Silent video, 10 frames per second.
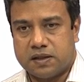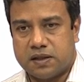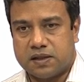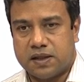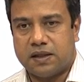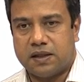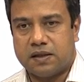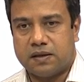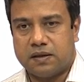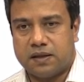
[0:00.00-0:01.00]
is r sin
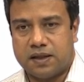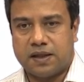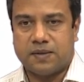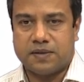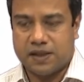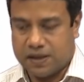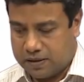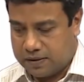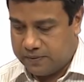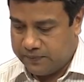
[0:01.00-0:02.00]
theta, that times the
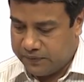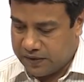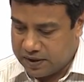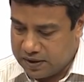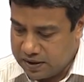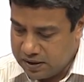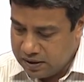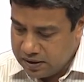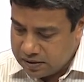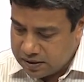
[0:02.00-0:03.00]
angle. Okay.
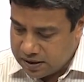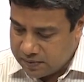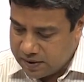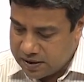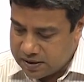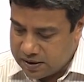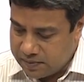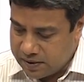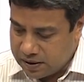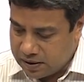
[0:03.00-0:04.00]
So, I will get minus d
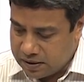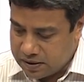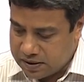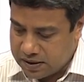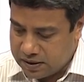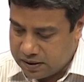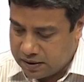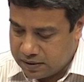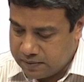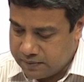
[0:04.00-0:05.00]
by r sin
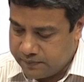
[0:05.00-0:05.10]
theta